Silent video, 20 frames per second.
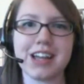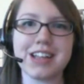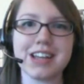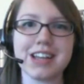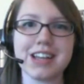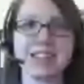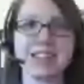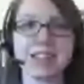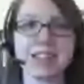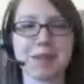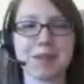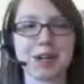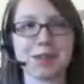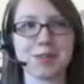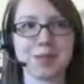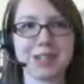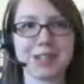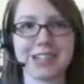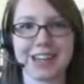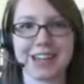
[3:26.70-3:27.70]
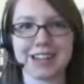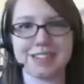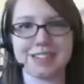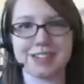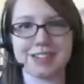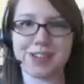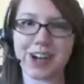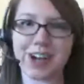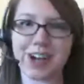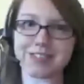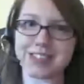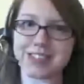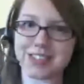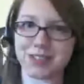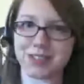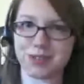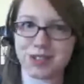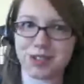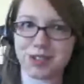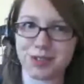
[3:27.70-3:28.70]
us about what kind of crafts
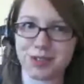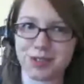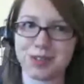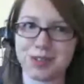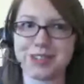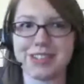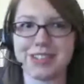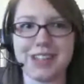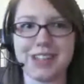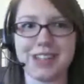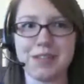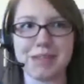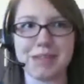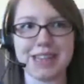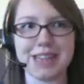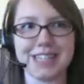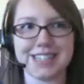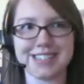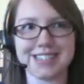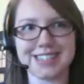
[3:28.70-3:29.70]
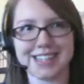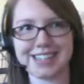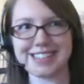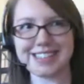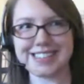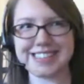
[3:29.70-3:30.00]
you do, Melissa.